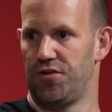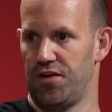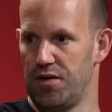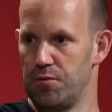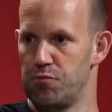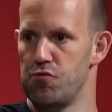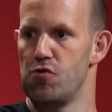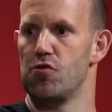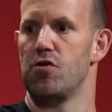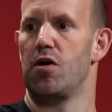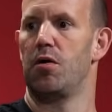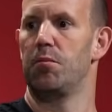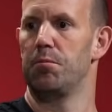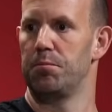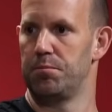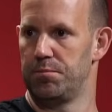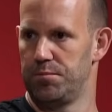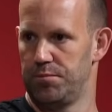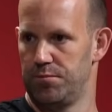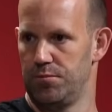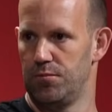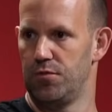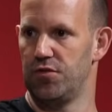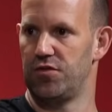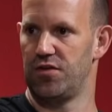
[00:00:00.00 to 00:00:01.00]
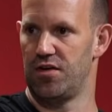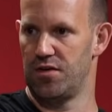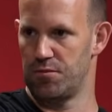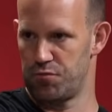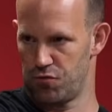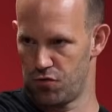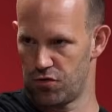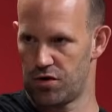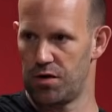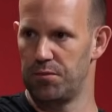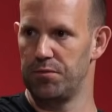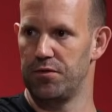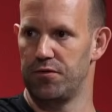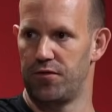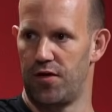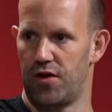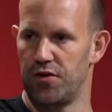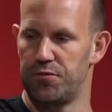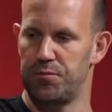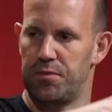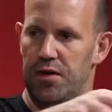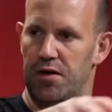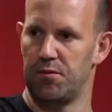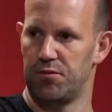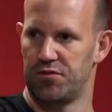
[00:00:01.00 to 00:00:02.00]
Broadcom device,
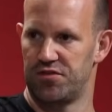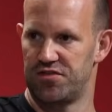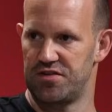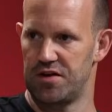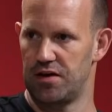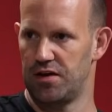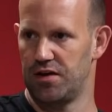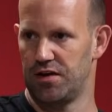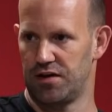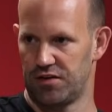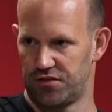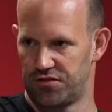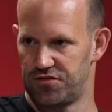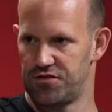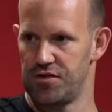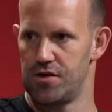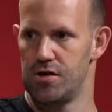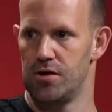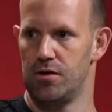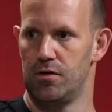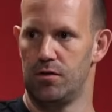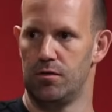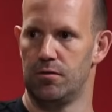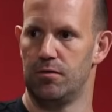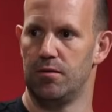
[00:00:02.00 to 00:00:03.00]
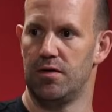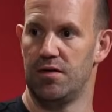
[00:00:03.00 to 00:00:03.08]
but there was still an external,